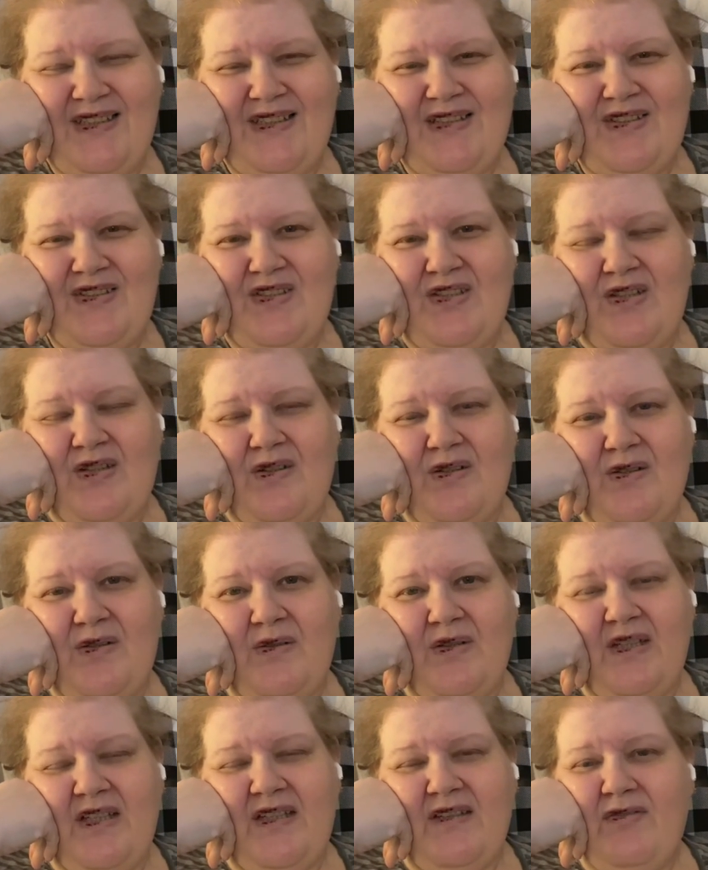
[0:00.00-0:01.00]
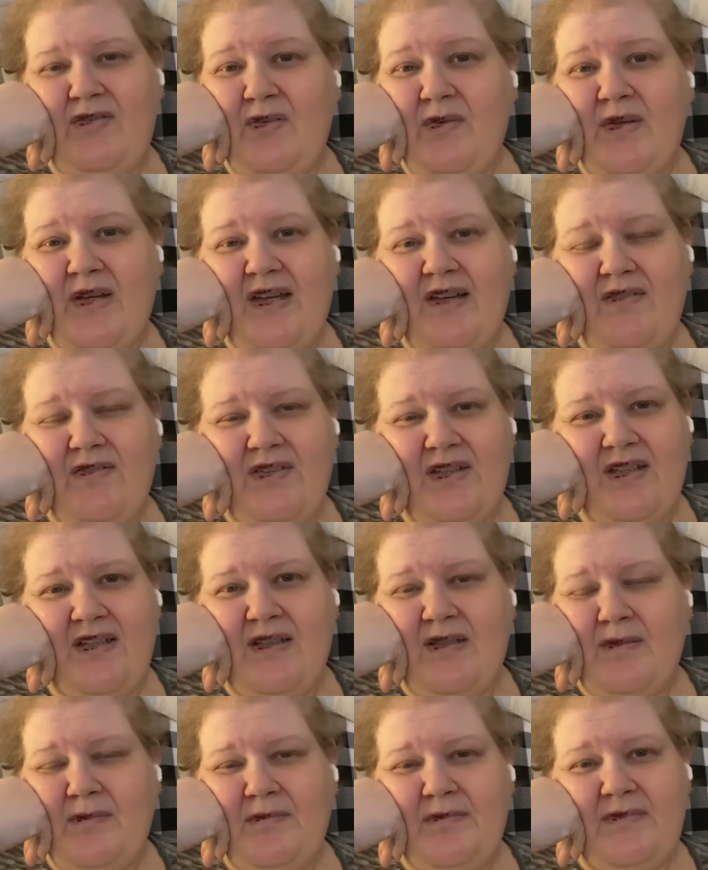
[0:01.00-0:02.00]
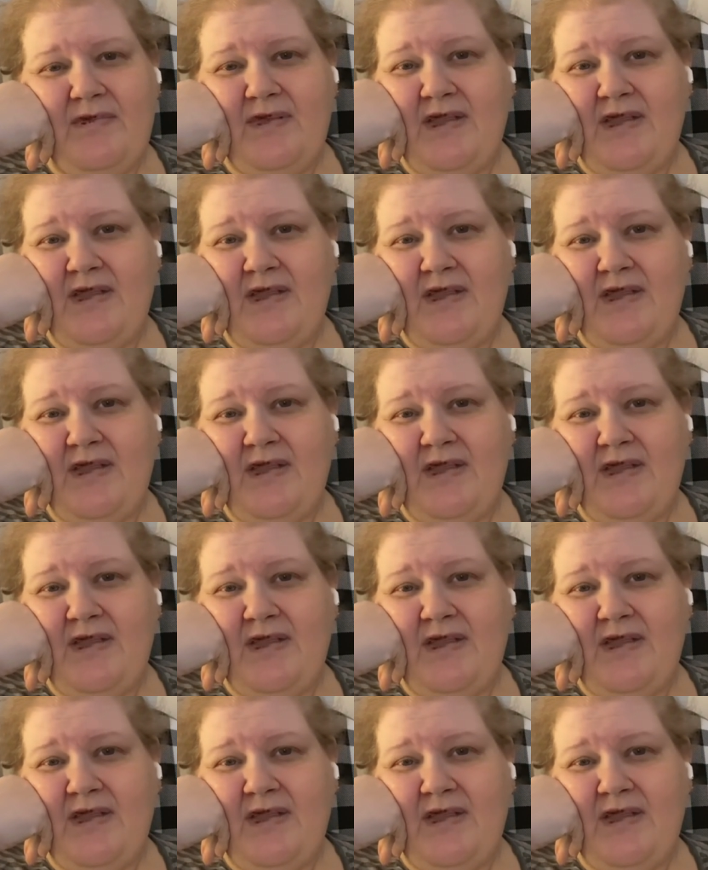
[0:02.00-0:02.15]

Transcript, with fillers: So if you have um,